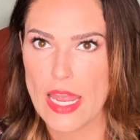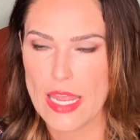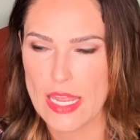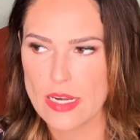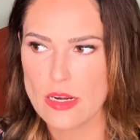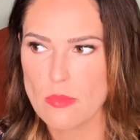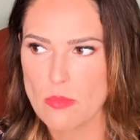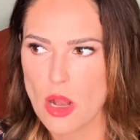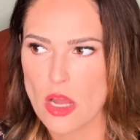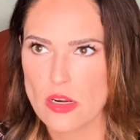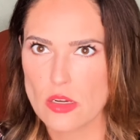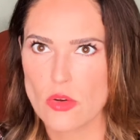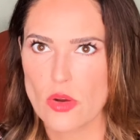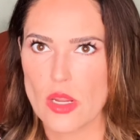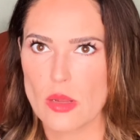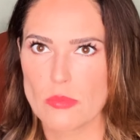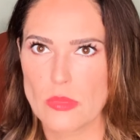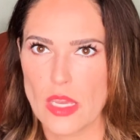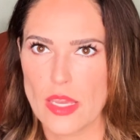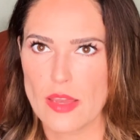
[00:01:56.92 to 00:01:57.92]
in a
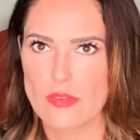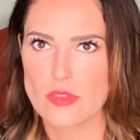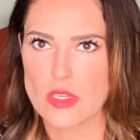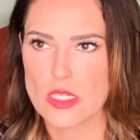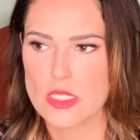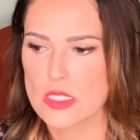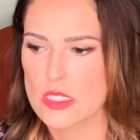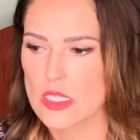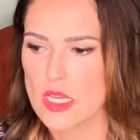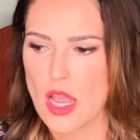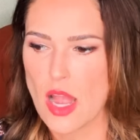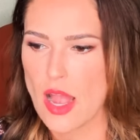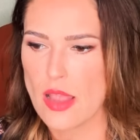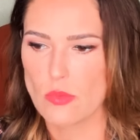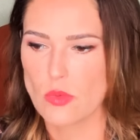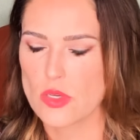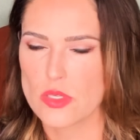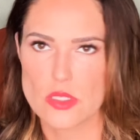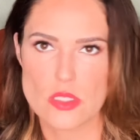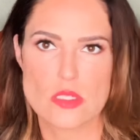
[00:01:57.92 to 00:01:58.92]
monogram canvas, I
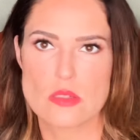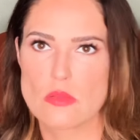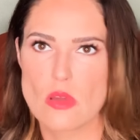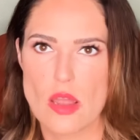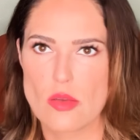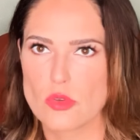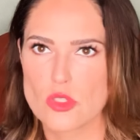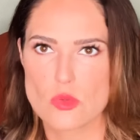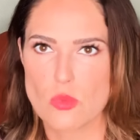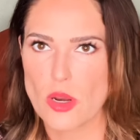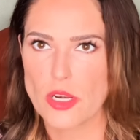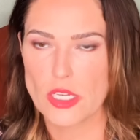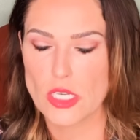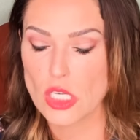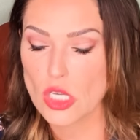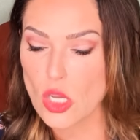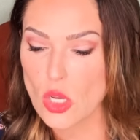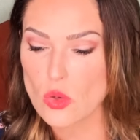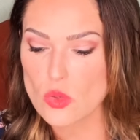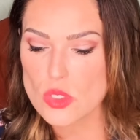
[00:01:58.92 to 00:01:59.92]
was ready
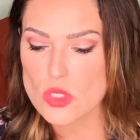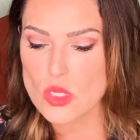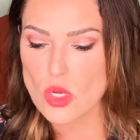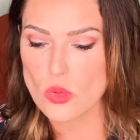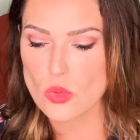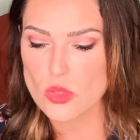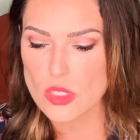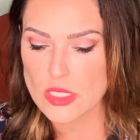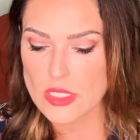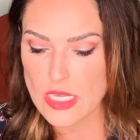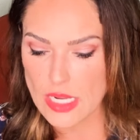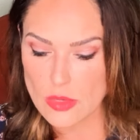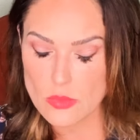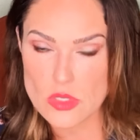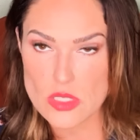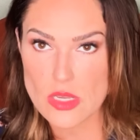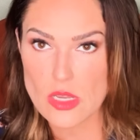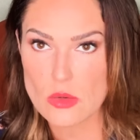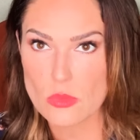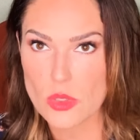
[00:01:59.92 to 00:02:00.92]
to go. So the day it
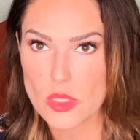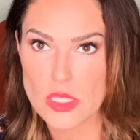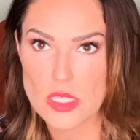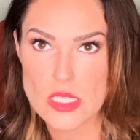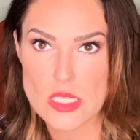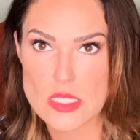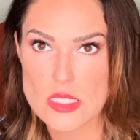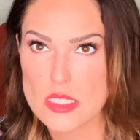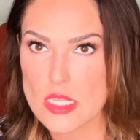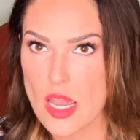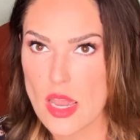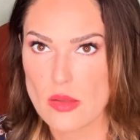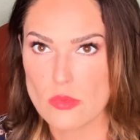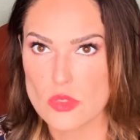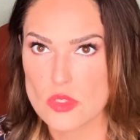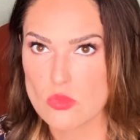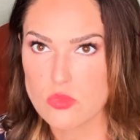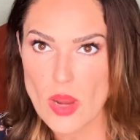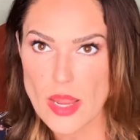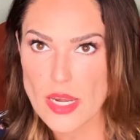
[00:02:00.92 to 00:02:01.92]
was going to release, I
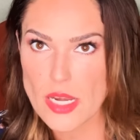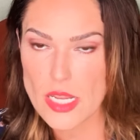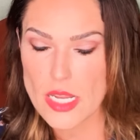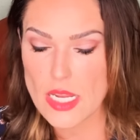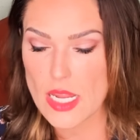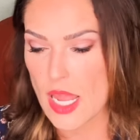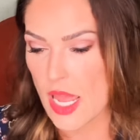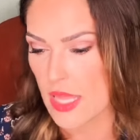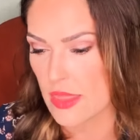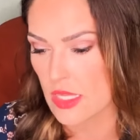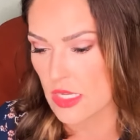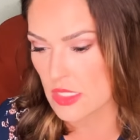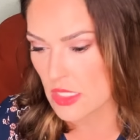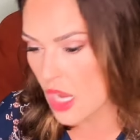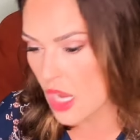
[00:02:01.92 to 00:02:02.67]
was ready at the